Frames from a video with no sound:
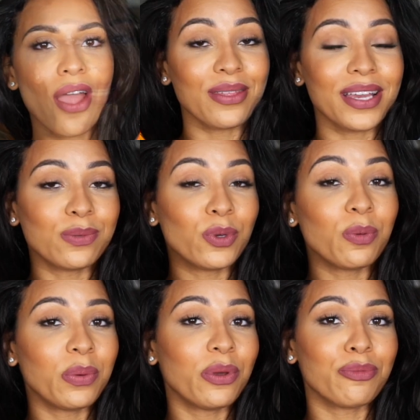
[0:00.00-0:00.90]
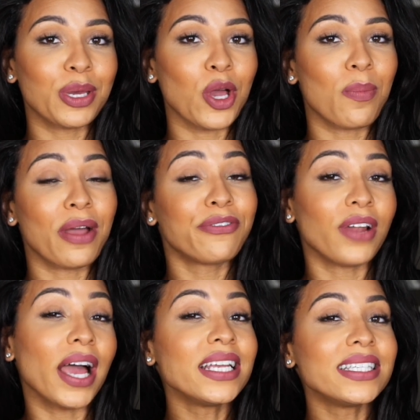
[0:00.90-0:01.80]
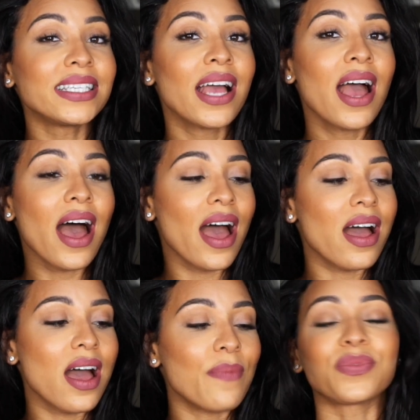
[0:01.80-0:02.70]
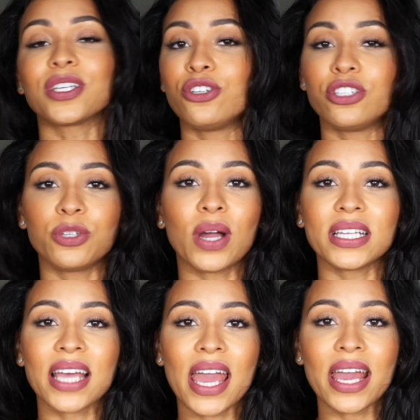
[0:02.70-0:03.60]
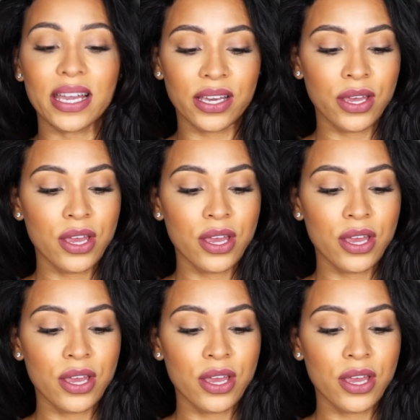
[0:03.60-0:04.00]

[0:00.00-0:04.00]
So these will be with me on my flight. It's usually what I take.